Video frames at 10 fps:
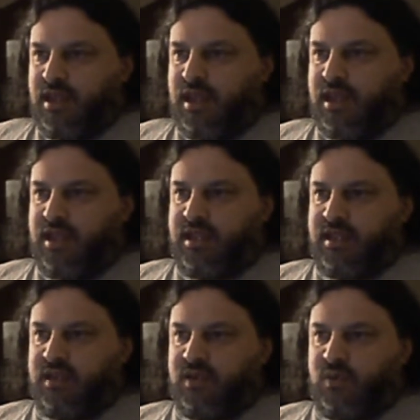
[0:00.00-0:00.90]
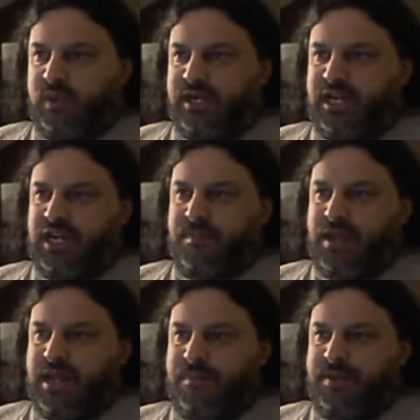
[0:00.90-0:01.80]
And what ended up
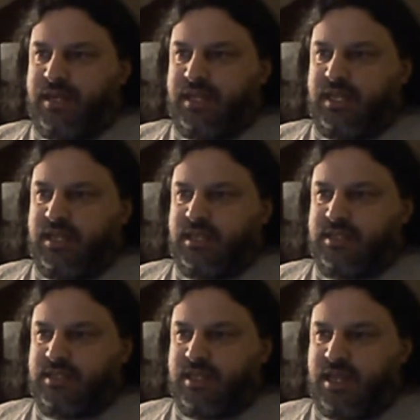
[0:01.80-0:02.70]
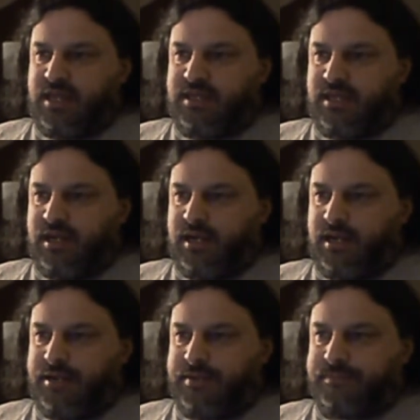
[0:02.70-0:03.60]
happening is that
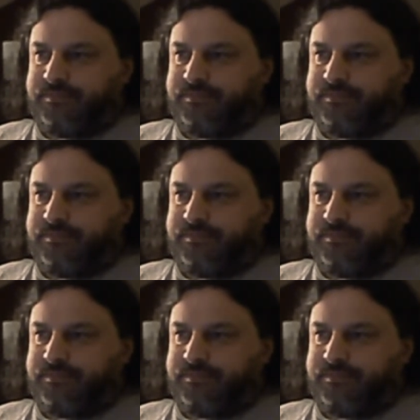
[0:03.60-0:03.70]
uh,